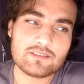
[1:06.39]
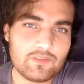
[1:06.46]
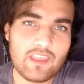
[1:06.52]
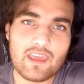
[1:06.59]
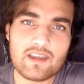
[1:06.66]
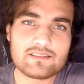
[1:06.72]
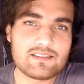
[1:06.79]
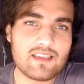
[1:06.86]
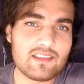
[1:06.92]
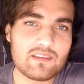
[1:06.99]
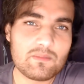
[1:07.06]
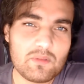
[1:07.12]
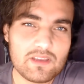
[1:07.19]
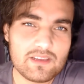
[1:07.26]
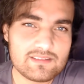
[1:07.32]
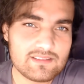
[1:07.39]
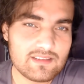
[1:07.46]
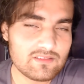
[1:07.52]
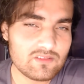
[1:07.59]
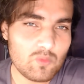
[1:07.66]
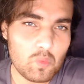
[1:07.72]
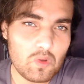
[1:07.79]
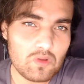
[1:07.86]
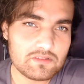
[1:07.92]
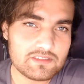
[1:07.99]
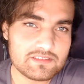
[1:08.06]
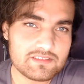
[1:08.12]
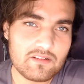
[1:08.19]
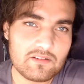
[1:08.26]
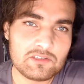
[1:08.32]
That aside, the biggest thing the world
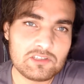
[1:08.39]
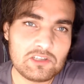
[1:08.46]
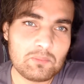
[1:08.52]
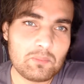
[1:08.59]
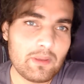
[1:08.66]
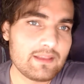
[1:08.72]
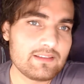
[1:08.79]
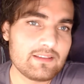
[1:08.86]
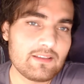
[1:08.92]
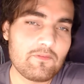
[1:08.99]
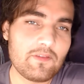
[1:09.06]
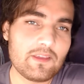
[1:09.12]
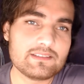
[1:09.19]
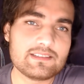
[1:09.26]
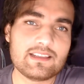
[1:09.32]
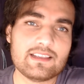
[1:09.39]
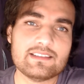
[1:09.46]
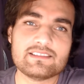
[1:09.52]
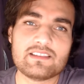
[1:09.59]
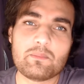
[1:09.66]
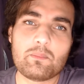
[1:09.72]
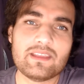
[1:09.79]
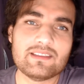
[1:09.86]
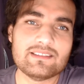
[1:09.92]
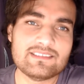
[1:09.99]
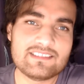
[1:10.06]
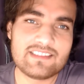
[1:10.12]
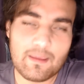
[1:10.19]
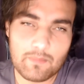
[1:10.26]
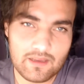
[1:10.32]
is currently facing is the
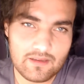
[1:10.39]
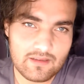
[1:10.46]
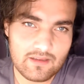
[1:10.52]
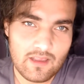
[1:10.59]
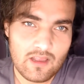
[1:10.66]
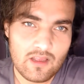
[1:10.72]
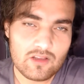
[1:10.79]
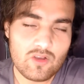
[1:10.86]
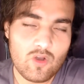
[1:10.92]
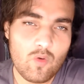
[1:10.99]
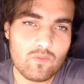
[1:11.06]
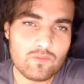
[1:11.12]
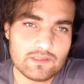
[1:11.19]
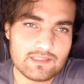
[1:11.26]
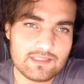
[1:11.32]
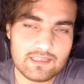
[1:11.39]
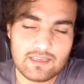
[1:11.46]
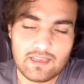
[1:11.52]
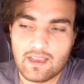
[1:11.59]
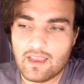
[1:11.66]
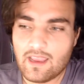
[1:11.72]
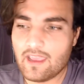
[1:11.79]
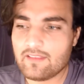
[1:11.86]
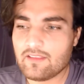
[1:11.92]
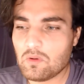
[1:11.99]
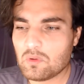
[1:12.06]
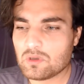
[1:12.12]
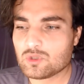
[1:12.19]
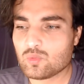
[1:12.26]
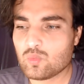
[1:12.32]
pandemic, COVID. And there
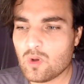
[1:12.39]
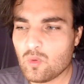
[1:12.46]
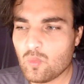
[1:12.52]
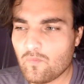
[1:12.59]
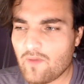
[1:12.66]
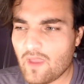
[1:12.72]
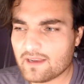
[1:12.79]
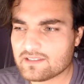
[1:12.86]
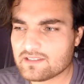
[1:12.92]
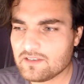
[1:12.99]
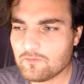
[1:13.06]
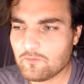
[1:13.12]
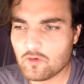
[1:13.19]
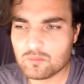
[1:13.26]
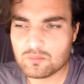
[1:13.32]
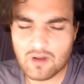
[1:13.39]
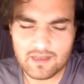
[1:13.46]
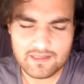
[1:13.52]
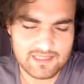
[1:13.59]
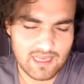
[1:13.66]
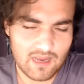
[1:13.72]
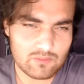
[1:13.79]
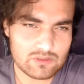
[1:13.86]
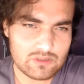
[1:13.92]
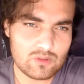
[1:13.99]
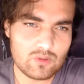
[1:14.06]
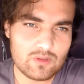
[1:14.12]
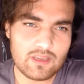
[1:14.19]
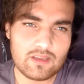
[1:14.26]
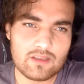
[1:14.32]
was one vaccine for months I was
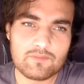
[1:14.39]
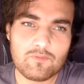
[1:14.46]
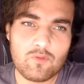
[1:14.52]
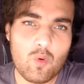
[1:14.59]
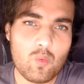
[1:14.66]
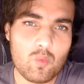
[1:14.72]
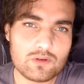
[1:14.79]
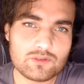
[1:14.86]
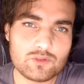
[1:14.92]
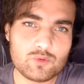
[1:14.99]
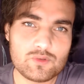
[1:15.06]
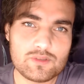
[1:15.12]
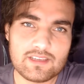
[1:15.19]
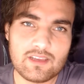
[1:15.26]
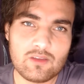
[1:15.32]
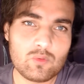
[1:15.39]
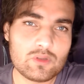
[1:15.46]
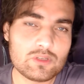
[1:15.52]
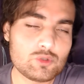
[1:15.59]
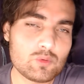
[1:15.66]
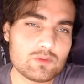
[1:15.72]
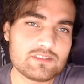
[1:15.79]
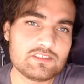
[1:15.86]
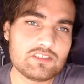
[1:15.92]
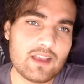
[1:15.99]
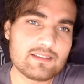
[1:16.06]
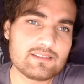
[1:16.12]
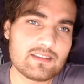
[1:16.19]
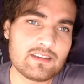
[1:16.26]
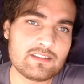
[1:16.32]
looking forward to seeing, which was
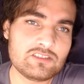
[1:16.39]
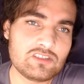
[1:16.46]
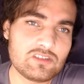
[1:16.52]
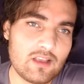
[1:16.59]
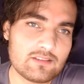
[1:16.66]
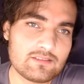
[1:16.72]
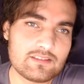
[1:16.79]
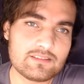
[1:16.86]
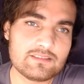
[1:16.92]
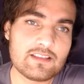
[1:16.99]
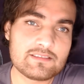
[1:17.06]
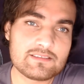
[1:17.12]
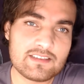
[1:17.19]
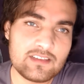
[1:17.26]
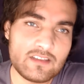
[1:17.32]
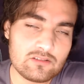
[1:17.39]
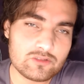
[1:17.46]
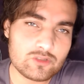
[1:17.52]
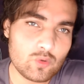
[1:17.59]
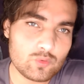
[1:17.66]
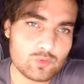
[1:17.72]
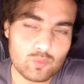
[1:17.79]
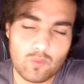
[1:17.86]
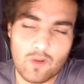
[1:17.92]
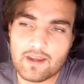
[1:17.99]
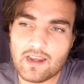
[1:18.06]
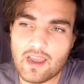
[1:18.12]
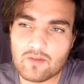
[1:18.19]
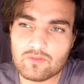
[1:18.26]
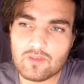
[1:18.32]
Johnson & Johnson, the single dose. Right
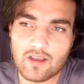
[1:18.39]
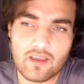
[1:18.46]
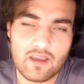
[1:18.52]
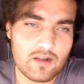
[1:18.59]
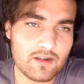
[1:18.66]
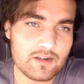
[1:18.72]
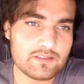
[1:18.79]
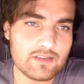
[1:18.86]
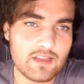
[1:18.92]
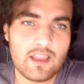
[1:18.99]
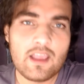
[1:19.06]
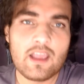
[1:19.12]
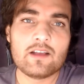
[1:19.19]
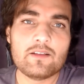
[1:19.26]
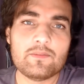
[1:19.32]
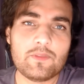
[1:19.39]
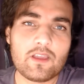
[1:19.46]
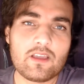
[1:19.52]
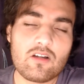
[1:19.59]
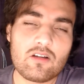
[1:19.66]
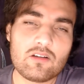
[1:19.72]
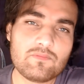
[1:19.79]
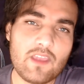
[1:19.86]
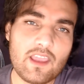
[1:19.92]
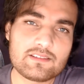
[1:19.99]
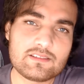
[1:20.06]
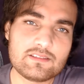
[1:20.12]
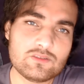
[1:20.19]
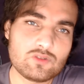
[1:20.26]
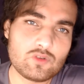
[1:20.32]
now, the current
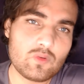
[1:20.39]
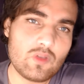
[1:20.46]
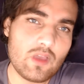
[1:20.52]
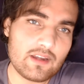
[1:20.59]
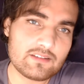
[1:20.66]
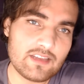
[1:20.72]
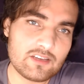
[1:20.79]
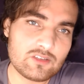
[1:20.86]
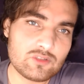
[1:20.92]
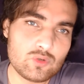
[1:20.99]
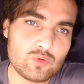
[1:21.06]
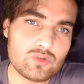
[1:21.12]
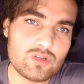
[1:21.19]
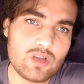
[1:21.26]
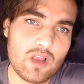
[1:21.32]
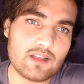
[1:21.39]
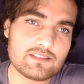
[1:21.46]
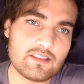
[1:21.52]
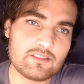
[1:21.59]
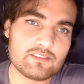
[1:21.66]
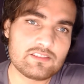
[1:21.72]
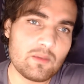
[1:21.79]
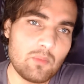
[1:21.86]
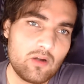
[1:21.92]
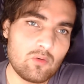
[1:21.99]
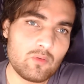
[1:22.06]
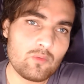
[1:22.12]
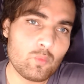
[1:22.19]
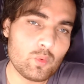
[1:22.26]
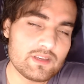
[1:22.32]
vaccines, you've got to take two shots and some are
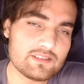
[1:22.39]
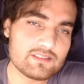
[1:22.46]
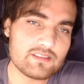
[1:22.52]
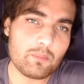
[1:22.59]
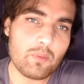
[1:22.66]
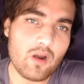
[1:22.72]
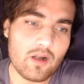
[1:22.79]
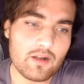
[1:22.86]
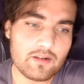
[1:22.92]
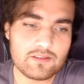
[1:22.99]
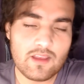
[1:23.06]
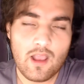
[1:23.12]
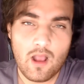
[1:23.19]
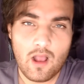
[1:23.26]
weeks apart.